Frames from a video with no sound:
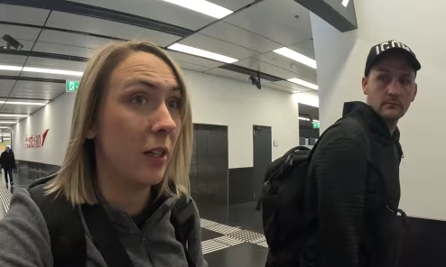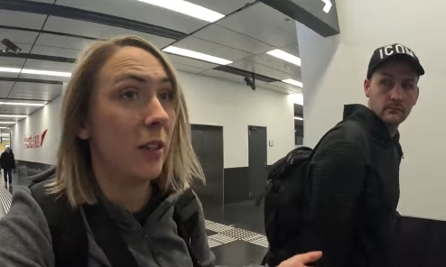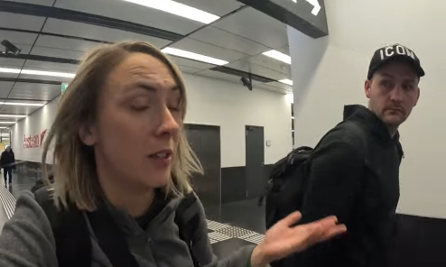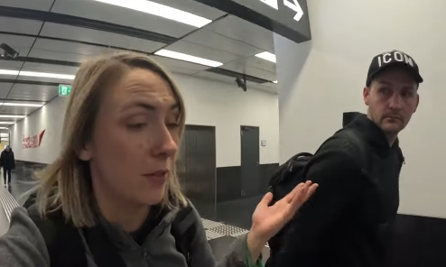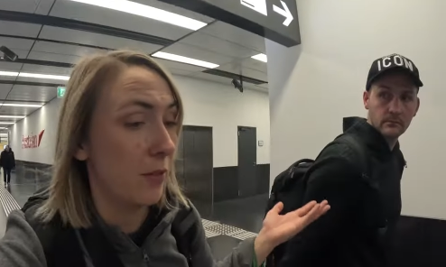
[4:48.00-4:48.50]
Speaker 1: in
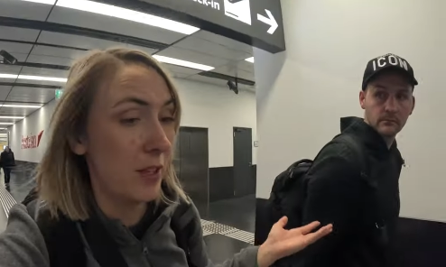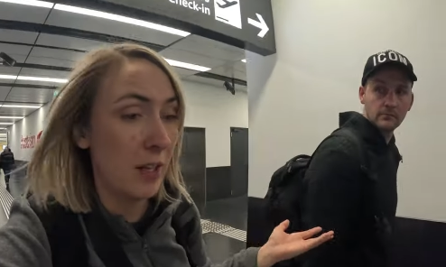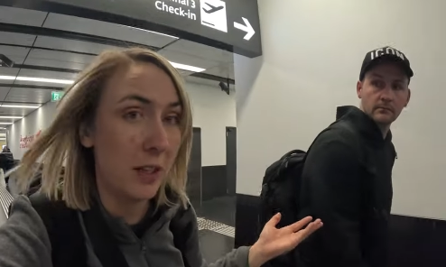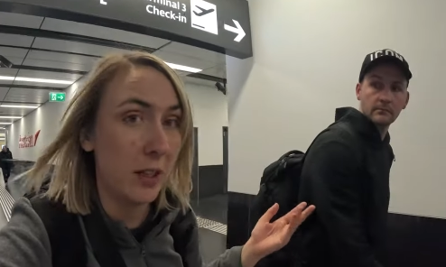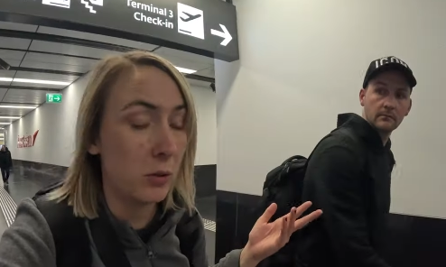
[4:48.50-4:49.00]

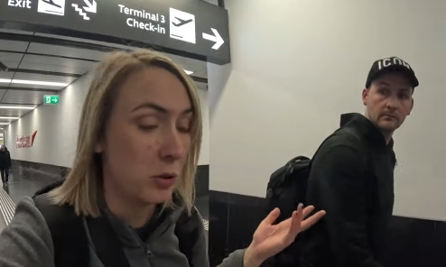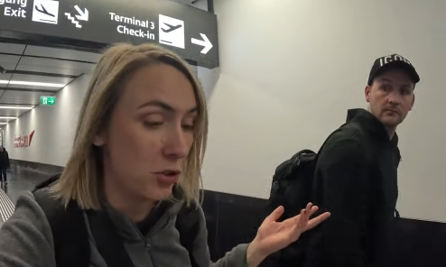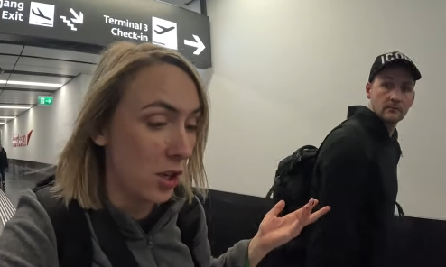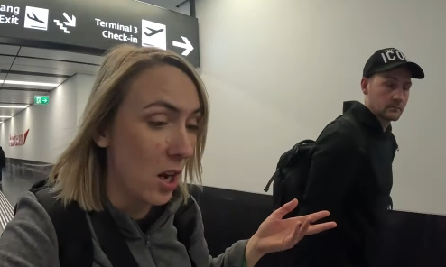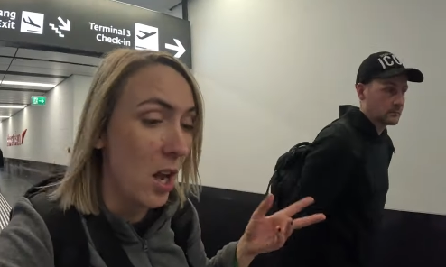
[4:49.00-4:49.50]
Vienna in
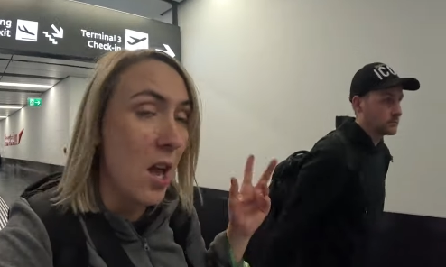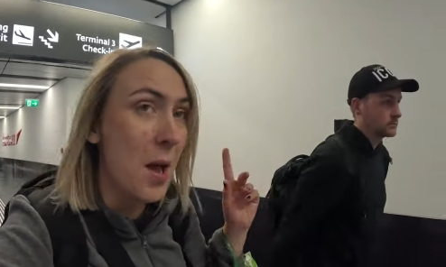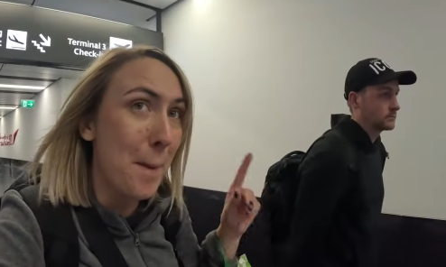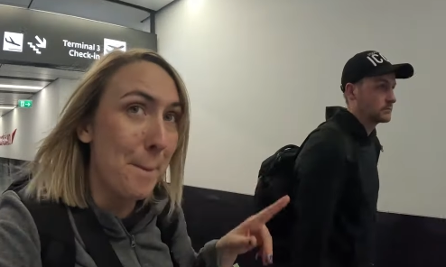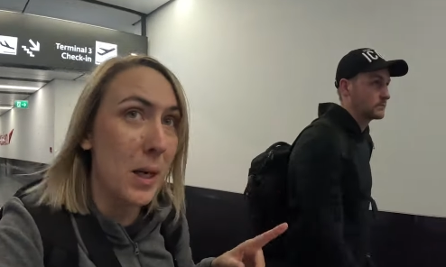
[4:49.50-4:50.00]
Austria,
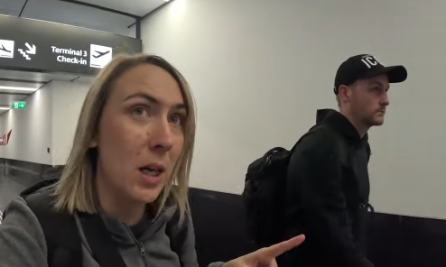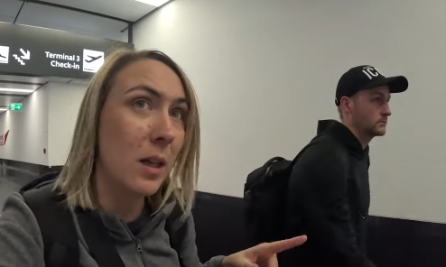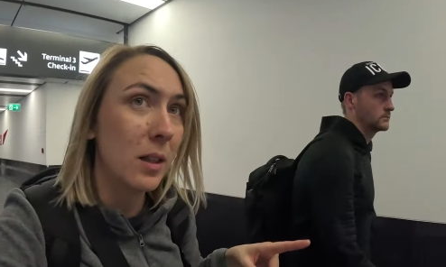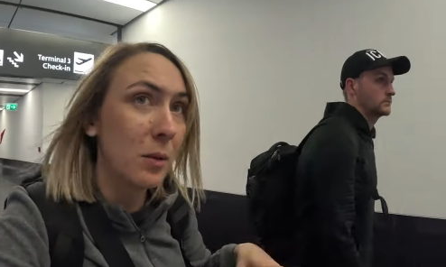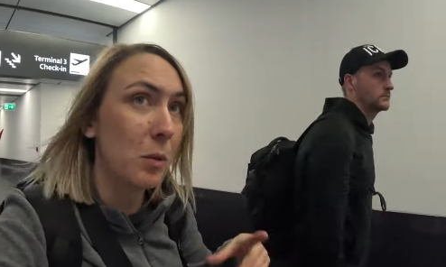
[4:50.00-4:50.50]
but
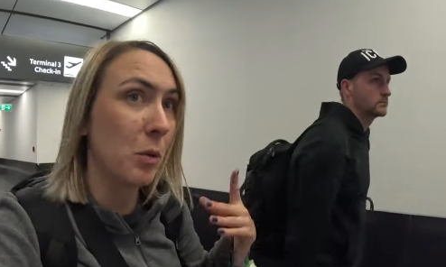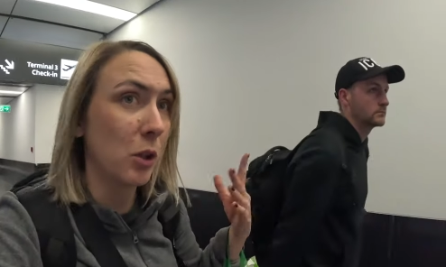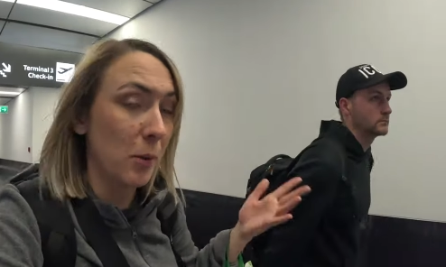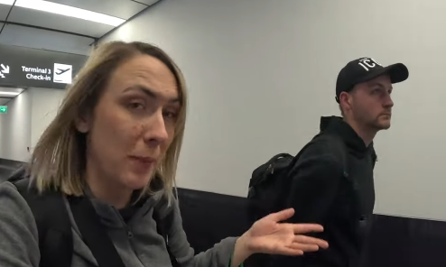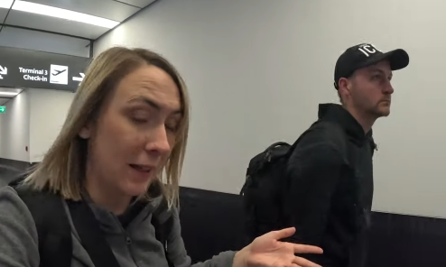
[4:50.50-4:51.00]
we want
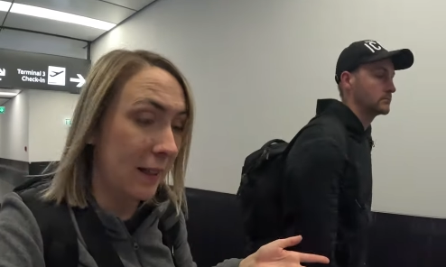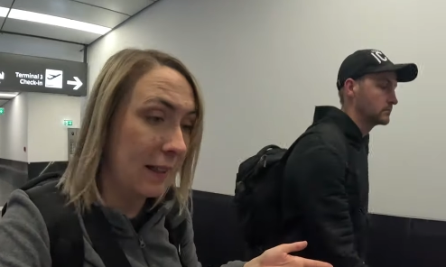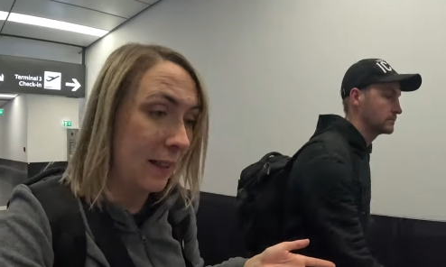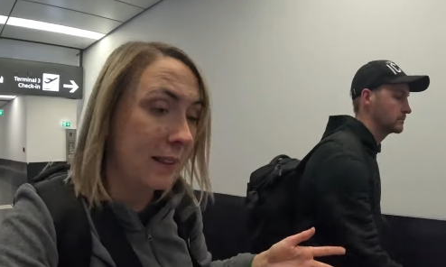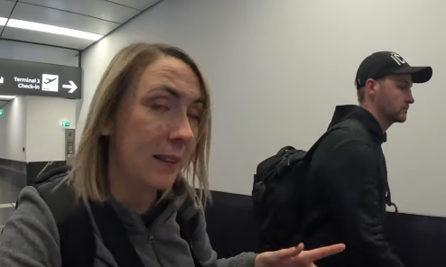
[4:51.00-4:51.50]
to go back
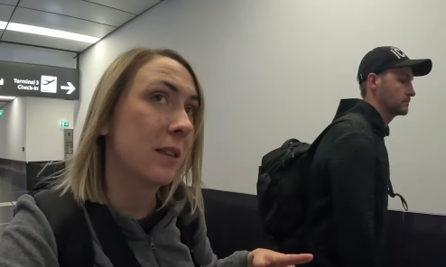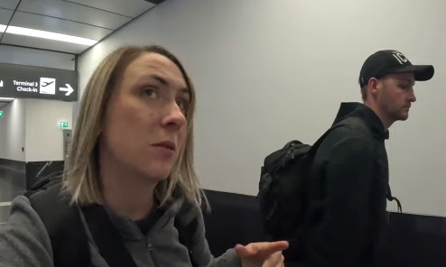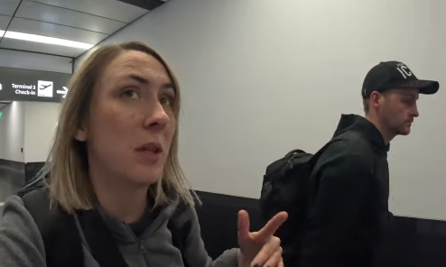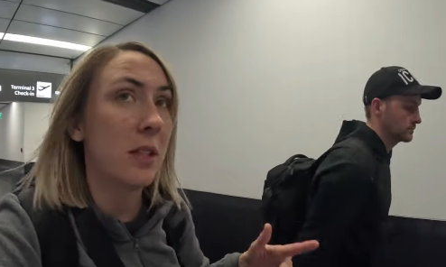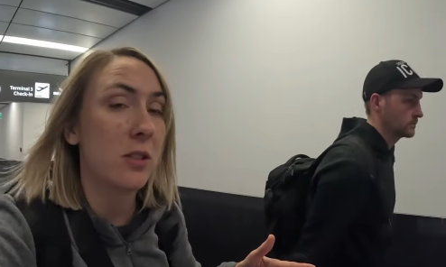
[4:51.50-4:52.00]
in.
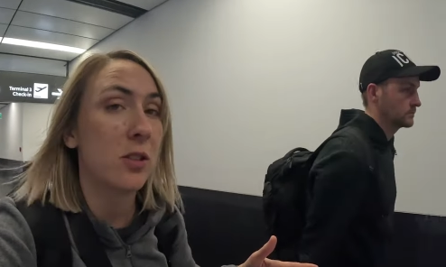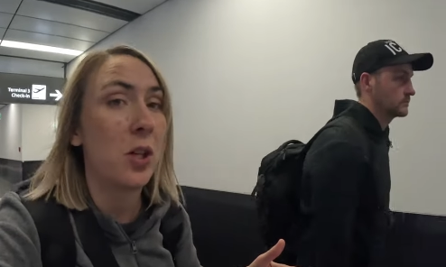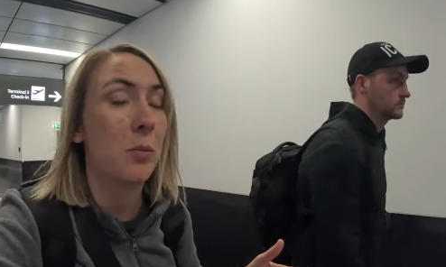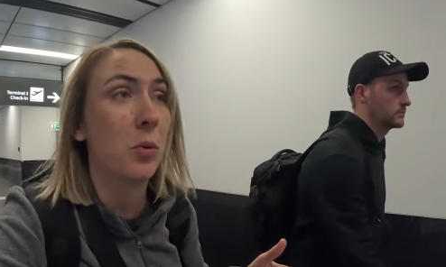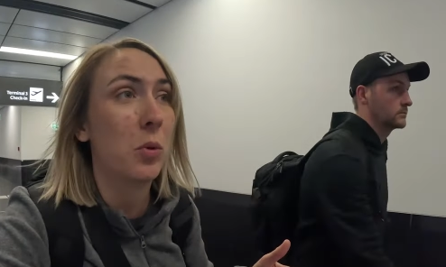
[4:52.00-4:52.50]
So we're heading to
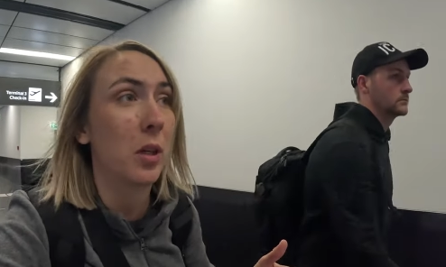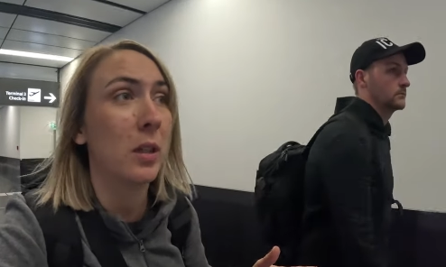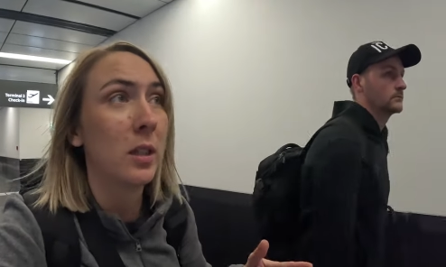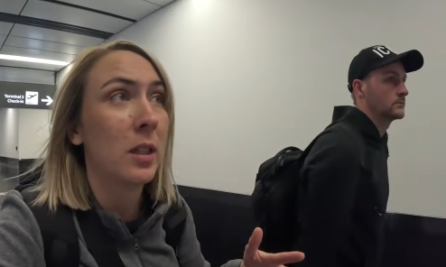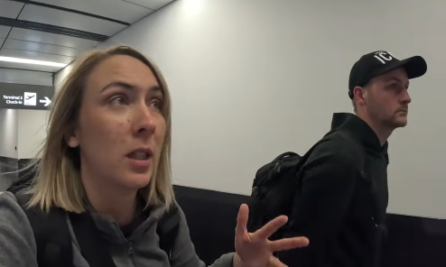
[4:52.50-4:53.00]
Terminal
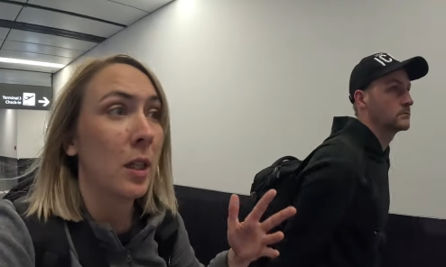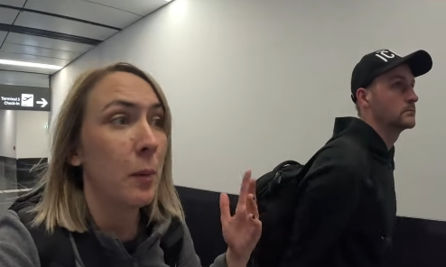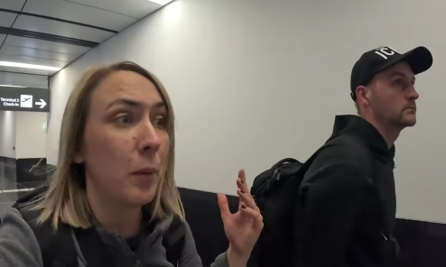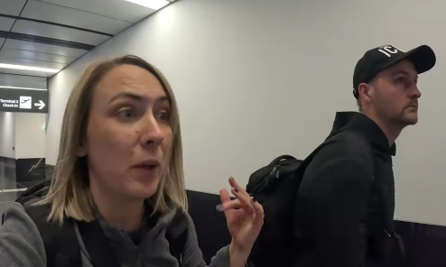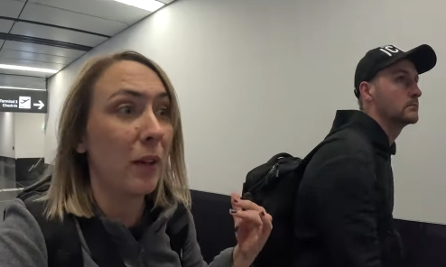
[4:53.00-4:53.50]
1,
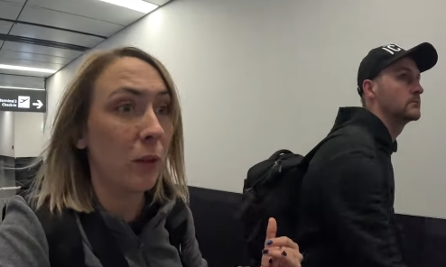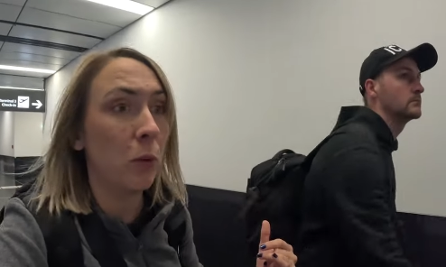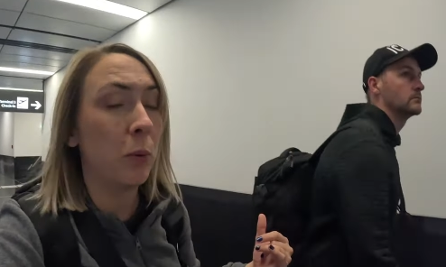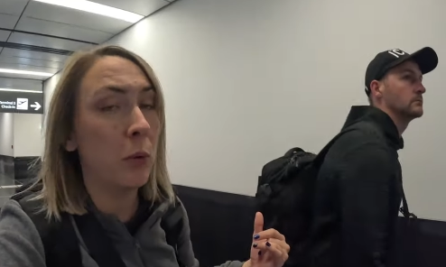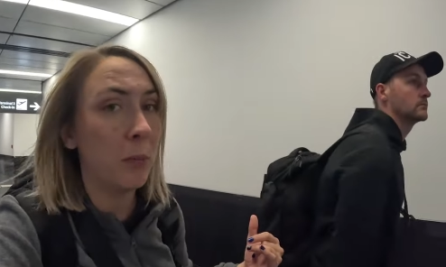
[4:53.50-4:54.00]
but we haven't
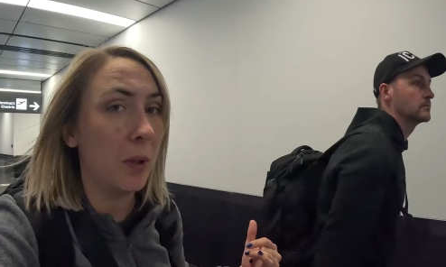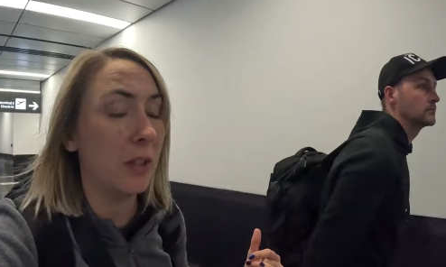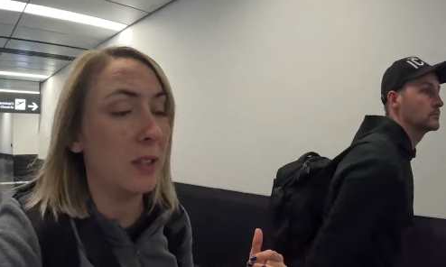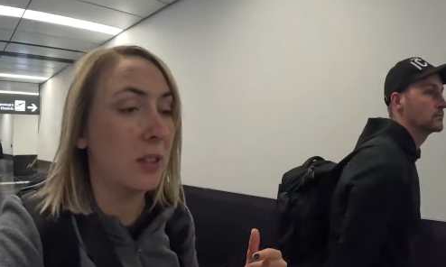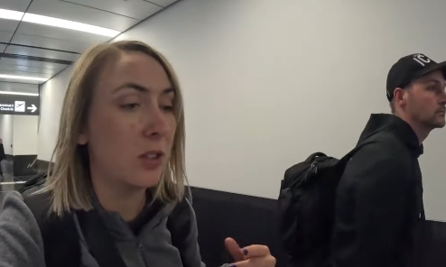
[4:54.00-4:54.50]
got boarding
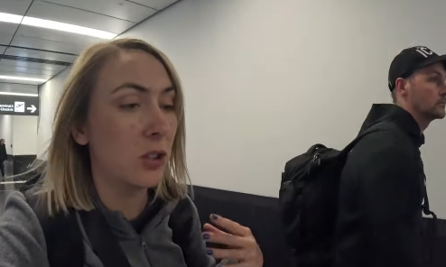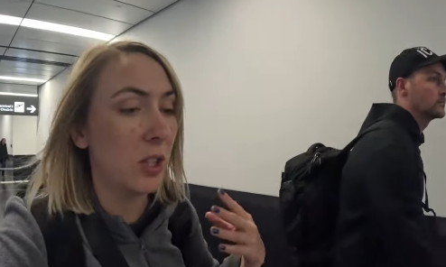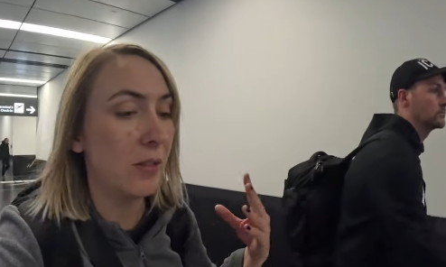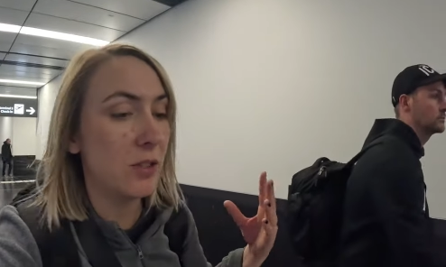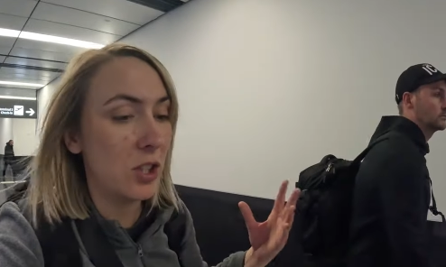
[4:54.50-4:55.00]
passes because
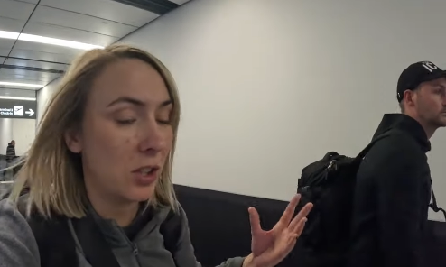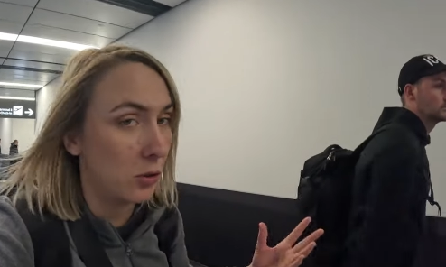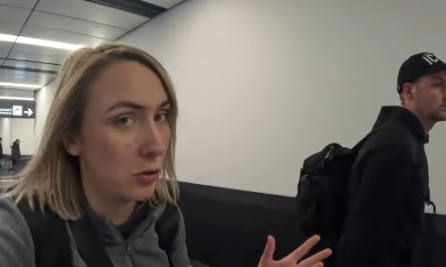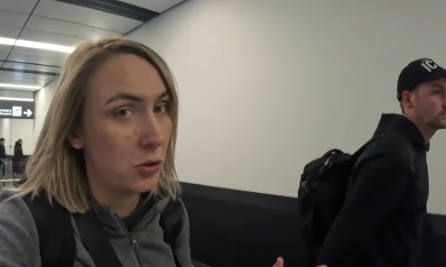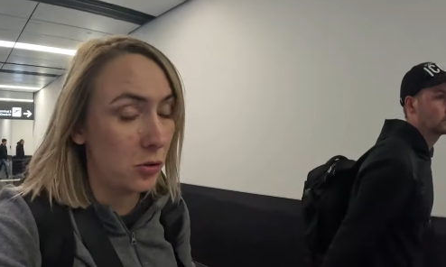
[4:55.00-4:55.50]
they have to check
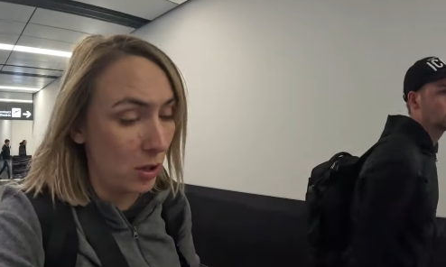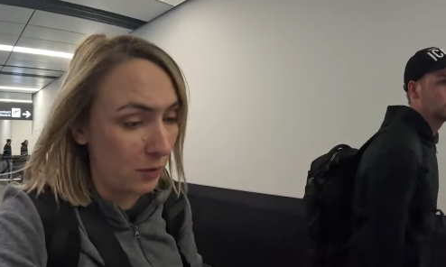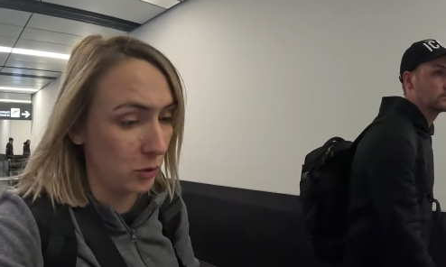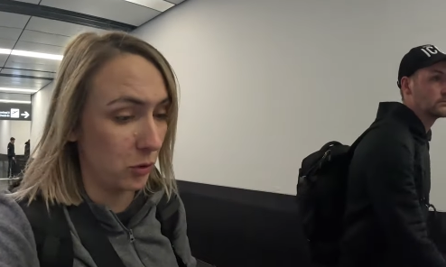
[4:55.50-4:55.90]
your travel